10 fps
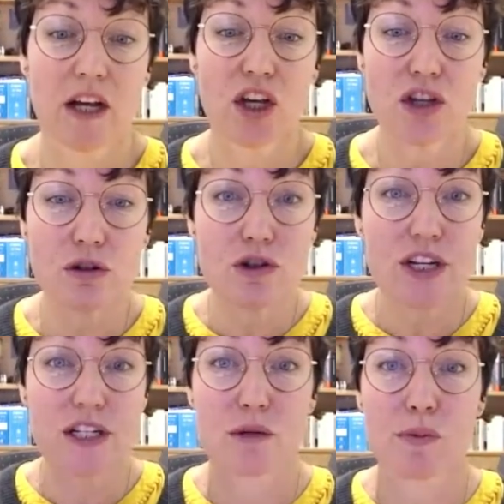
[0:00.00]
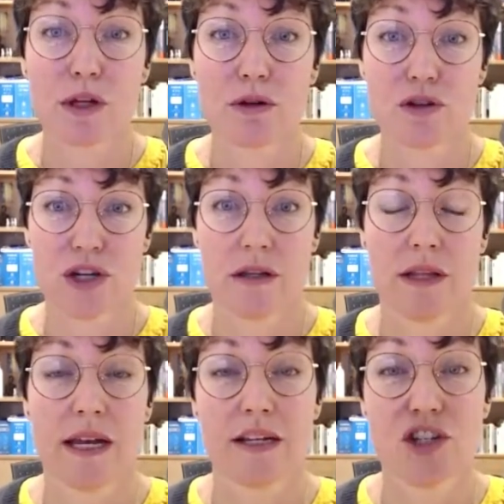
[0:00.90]
a huge explosion
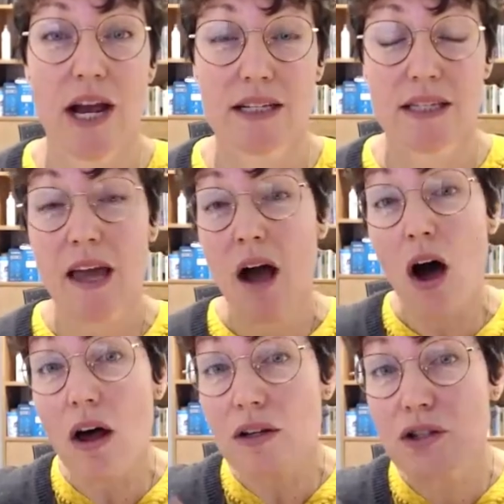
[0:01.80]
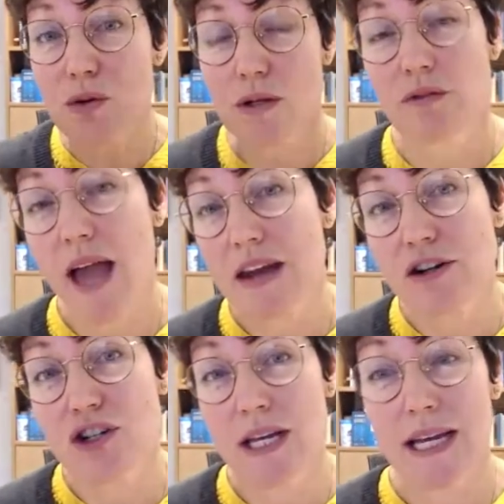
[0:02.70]
that ejects all sorts of
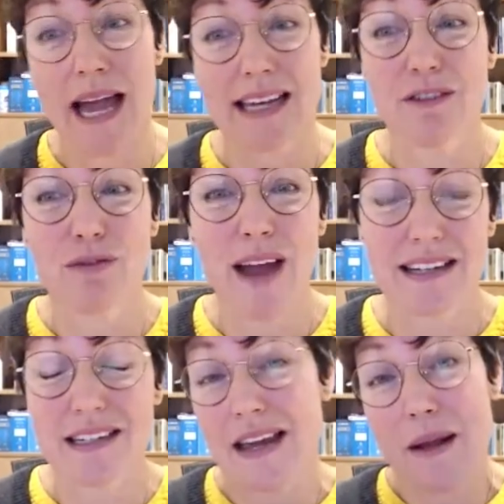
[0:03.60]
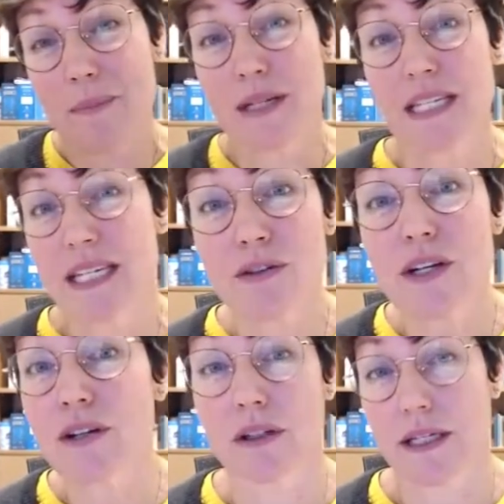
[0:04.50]
energy and, in fact,
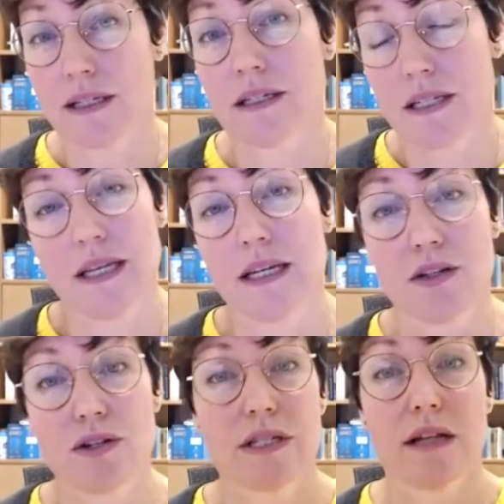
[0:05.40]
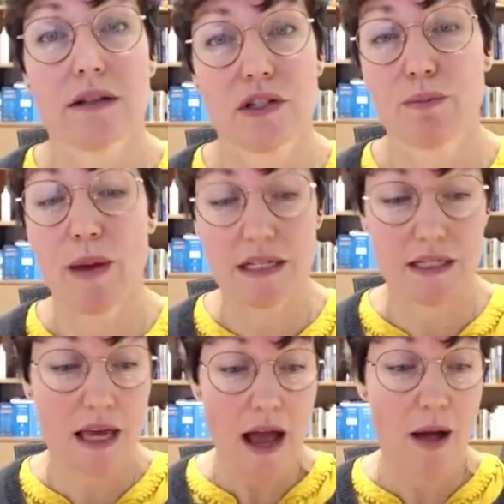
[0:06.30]
material into the interstellar space
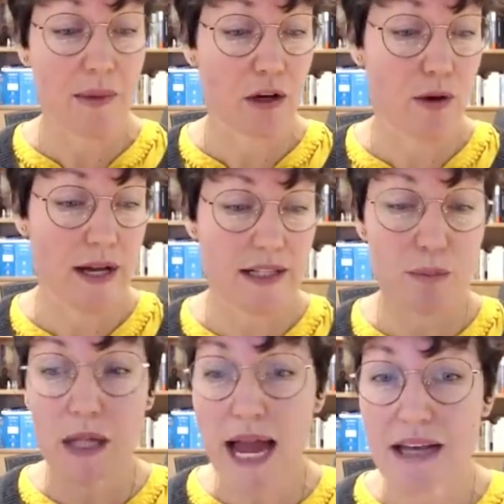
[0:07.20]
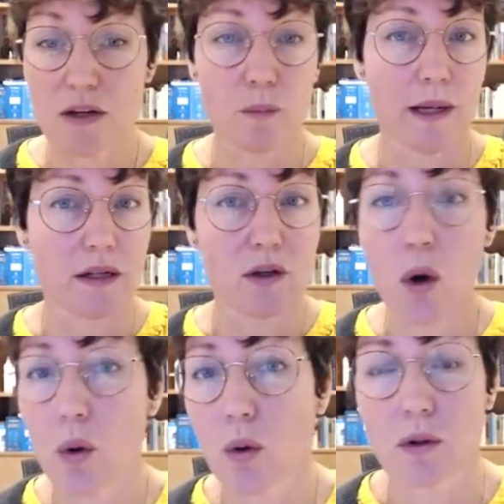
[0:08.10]
um, and creates platinum and
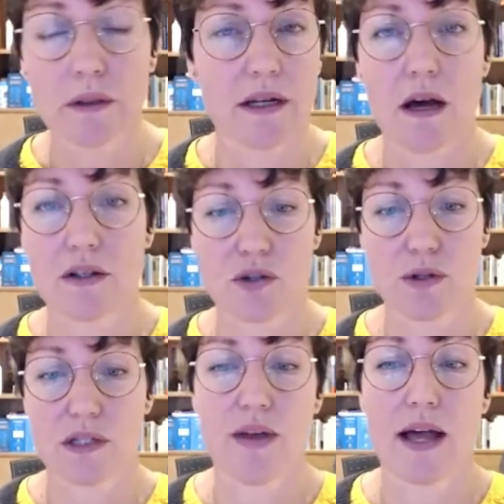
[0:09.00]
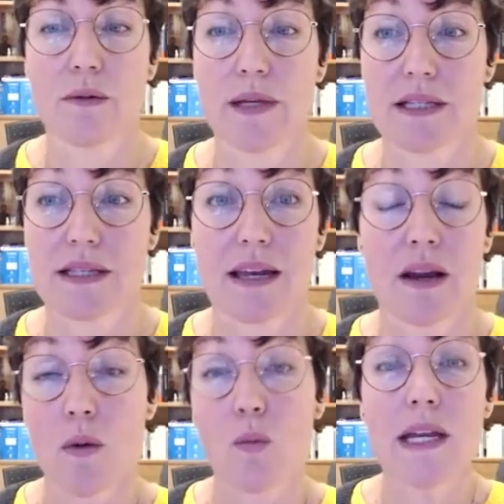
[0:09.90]
gold and all sorts of elements that
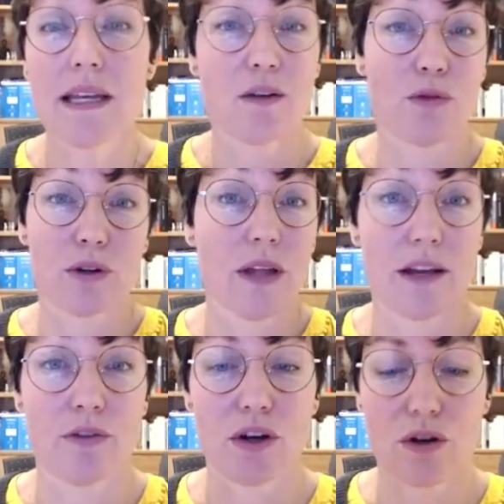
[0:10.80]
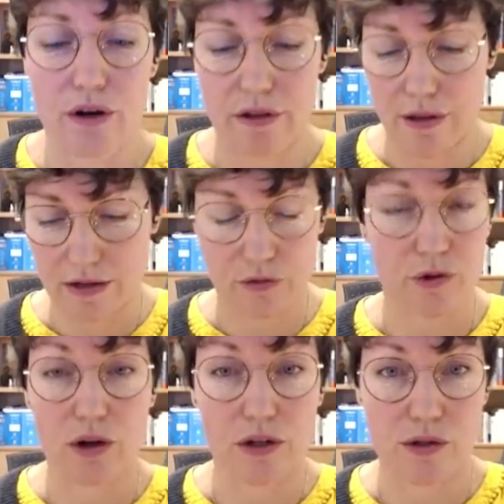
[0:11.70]
we need for life on Earth and
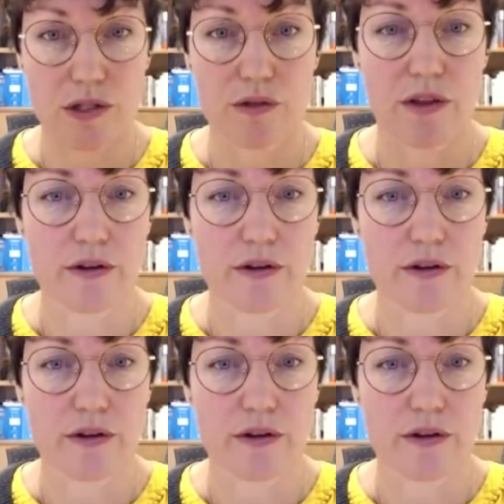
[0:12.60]
for all sorts of